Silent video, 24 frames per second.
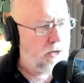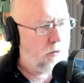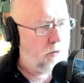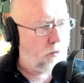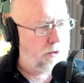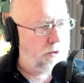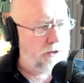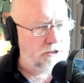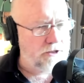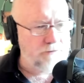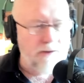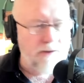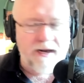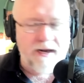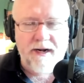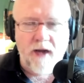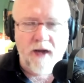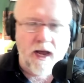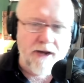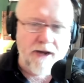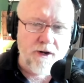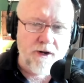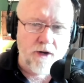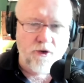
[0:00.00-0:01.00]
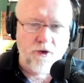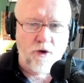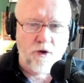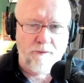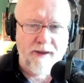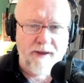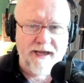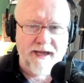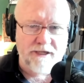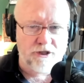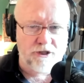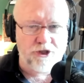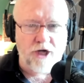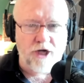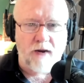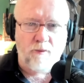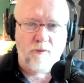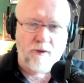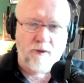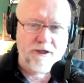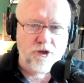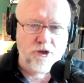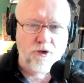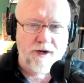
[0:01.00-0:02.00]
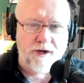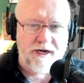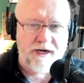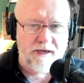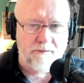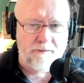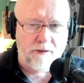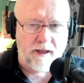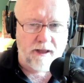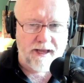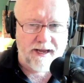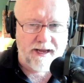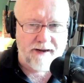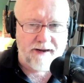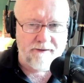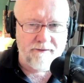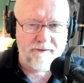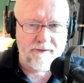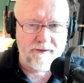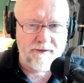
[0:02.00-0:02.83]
well here's my 900 page job retraining plan